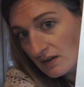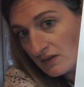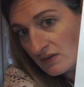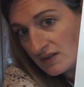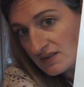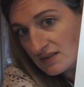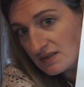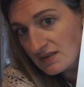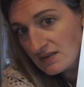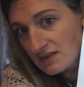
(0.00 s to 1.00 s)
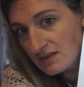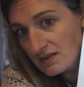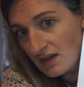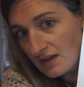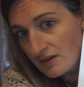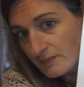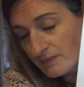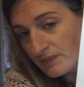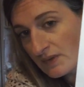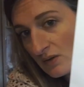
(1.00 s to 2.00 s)
This is,
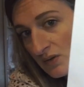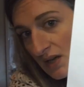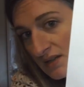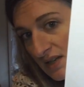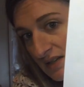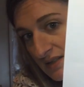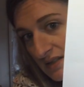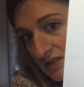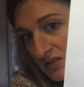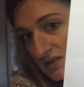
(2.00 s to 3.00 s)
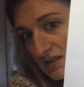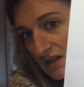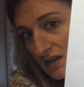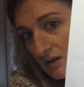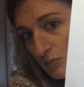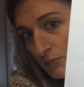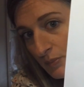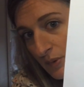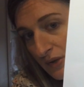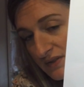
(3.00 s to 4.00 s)
not a ton of stitches there,
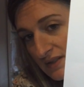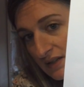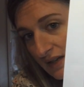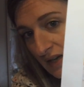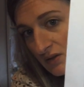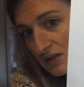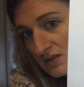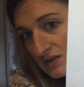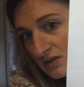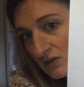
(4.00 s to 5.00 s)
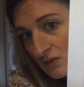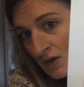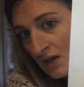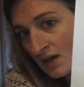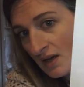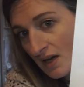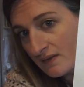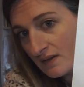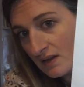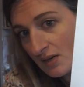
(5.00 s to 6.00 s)
but there's a lot of counting to do. And
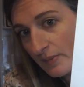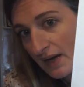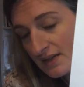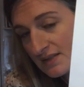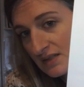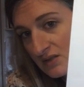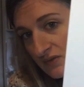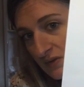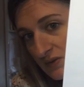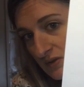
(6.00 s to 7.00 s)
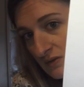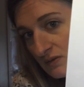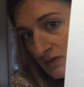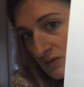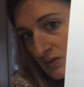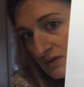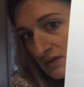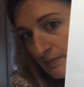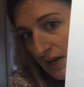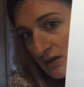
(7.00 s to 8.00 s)
then a lot of back stitch for those little
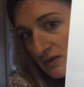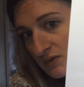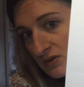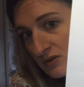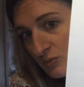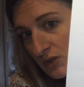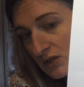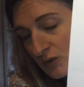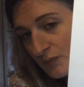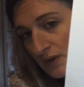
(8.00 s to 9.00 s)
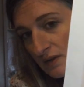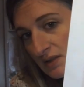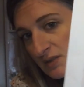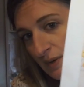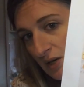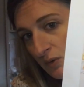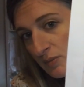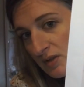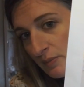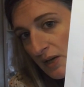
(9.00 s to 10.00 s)
spiders, which are super cute. And then the spider web
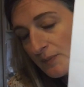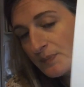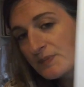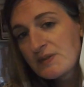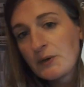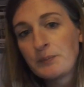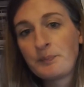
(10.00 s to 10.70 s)
in the bottom. So